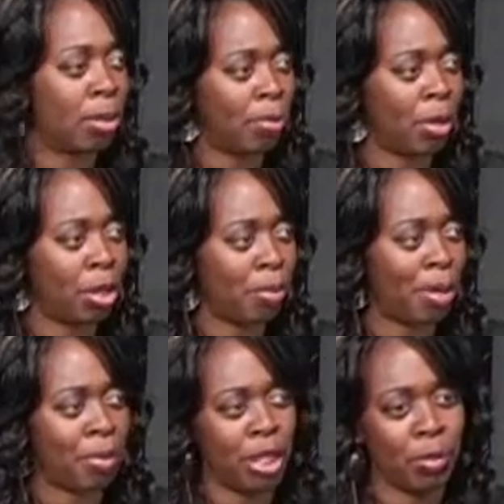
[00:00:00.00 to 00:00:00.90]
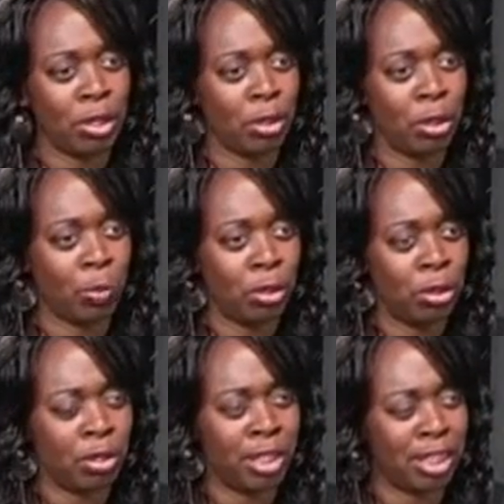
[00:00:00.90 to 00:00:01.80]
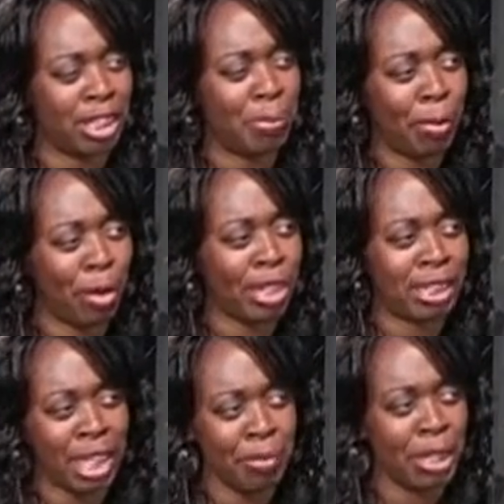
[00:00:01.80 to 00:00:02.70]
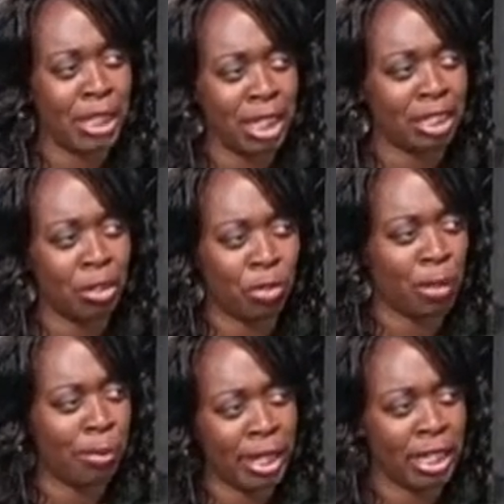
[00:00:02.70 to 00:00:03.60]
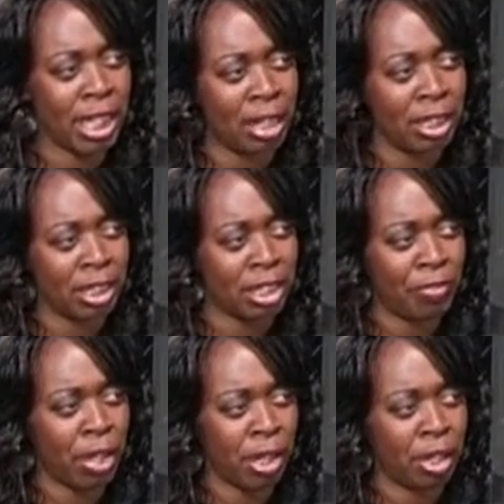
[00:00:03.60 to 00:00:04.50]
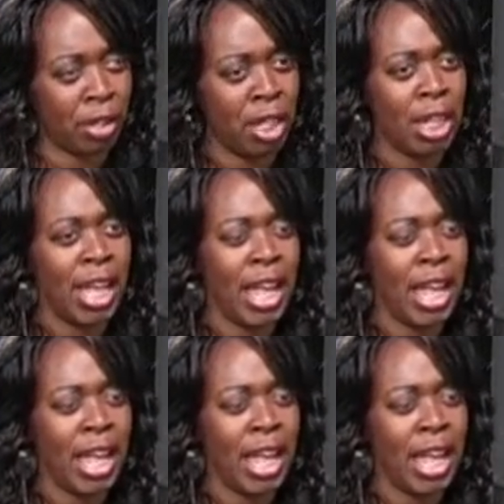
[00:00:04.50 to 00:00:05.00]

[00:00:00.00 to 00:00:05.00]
Barack Obama. They want to do you think the Tea Party type mentality is going to really play itself out here?